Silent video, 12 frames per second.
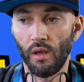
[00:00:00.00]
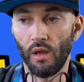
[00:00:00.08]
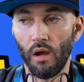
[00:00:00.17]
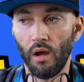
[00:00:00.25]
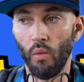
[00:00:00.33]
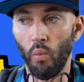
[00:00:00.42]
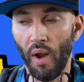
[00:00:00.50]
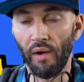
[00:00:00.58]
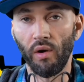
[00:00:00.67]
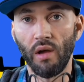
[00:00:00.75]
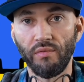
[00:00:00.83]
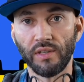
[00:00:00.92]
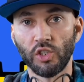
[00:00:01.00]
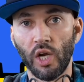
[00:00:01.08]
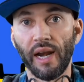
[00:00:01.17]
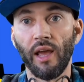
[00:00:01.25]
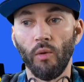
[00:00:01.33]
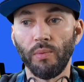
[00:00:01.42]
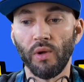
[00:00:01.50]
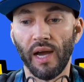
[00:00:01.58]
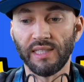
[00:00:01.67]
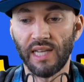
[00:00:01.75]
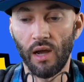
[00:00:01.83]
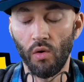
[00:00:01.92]
aware of and trying to help you
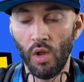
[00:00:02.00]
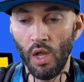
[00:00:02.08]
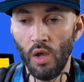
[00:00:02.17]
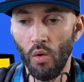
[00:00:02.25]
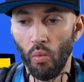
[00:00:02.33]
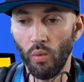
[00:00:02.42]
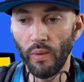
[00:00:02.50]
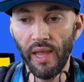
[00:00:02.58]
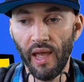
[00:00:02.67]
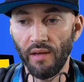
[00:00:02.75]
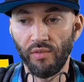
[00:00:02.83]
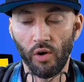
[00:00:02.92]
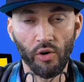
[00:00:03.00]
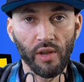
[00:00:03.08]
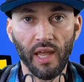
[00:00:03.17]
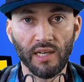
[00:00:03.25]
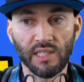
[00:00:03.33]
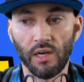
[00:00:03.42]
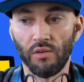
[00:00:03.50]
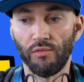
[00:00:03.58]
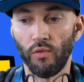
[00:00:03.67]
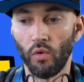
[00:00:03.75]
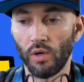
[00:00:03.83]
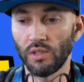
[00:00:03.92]
guys out. Well, we have hurricanes here in
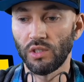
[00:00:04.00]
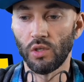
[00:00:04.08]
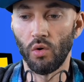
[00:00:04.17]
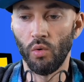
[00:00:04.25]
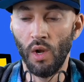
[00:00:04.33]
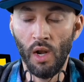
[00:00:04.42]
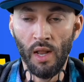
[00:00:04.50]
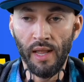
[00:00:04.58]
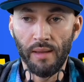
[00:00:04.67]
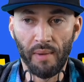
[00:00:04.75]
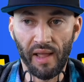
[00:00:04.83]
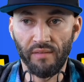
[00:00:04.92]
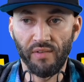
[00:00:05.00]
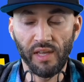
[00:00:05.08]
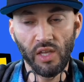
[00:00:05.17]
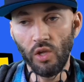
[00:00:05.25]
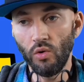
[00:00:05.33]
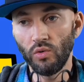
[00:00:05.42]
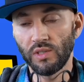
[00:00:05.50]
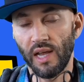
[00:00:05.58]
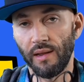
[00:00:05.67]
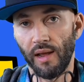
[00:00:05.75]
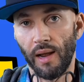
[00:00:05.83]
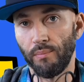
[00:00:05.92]
Florida, so in my FAQs,
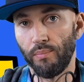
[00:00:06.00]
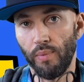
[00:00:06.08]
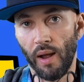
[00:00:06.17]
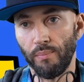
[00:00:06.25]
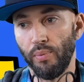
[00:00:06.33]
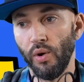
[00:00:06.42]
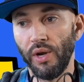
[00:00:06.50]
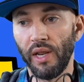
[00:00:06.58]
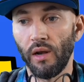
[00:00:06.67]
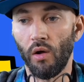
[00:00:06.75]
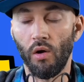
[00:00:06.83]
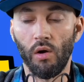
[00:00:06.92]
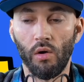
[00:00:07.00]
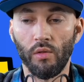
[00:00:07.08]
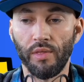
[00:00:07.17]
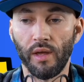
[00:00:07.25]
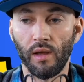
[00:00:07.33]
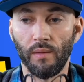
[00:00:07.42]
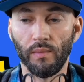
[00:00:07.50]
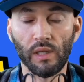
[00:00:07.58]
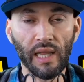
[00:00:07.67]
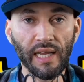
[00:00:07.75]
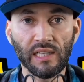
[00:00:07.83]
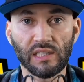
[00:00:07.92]
I put in all the
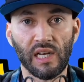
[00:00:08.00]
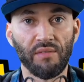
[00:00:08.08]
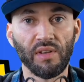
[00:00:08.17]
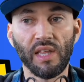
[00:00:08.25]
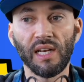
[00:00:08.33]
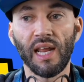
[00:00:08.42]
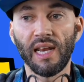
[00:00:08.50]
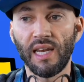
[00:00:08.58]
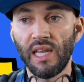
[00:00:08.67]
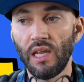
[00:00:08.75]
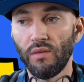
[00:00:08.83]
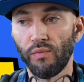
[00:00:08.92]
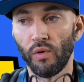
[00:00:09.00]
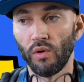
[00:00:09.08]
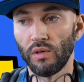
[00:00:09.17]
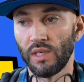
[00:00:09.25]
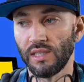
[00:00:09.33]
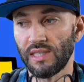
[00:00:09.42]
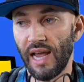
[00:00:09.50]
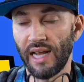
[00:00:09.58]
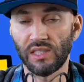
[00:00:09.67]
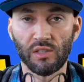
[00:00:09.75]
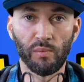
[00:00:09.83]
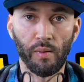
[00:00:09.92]
links and everything they need for
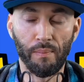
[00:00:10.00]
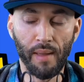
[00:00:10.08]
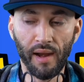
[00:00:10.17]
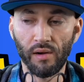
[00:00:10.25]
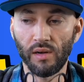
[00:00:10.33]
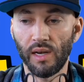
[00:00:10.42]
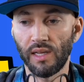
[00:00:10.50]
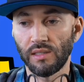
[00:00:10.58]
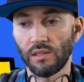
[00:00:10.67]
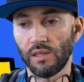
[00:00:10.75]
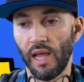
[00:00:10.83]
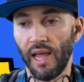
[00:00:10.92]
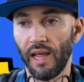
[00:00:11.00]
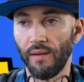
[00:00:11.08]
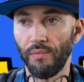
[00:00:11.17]
disaster preparedness, and